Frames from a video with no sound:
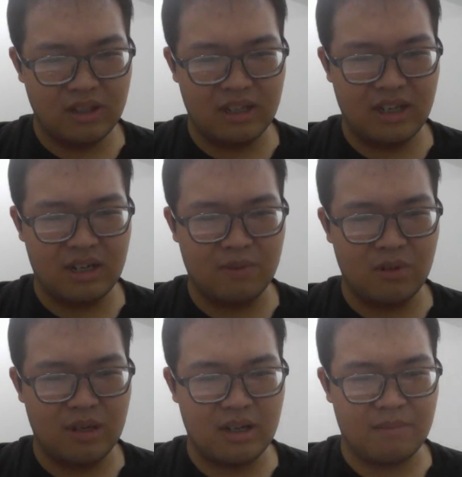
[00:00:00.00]
instead of
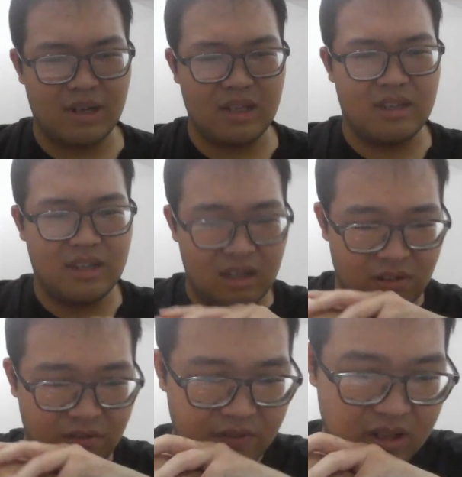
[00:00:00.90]
doing it
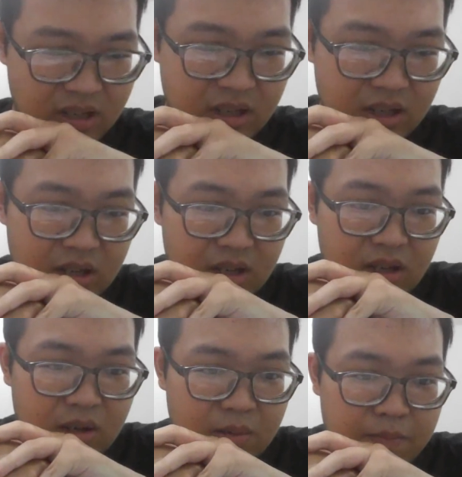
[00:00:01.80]
myself.
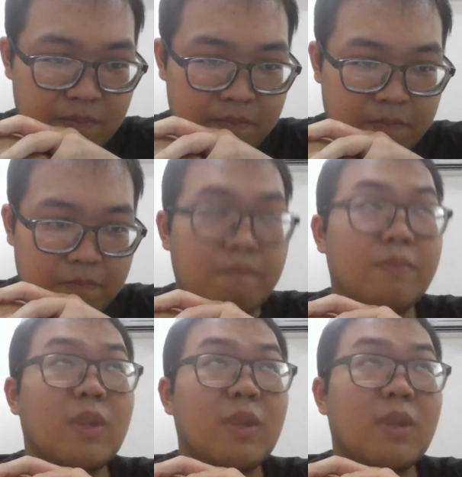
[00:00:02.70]
Hmm.